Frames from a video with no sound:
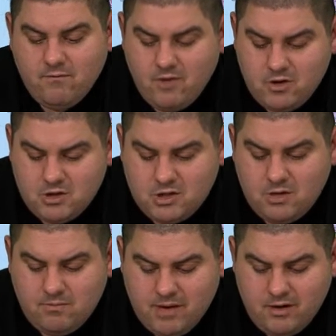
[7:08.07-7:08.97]

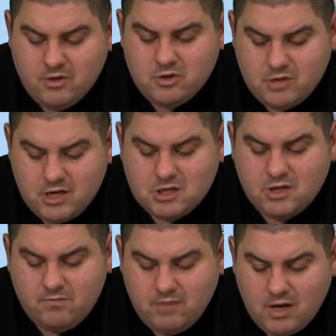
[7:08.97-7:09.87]
version or better introduction
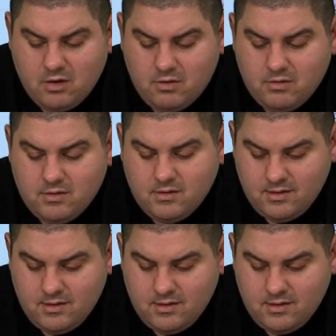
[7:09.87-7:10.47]
of Knuckles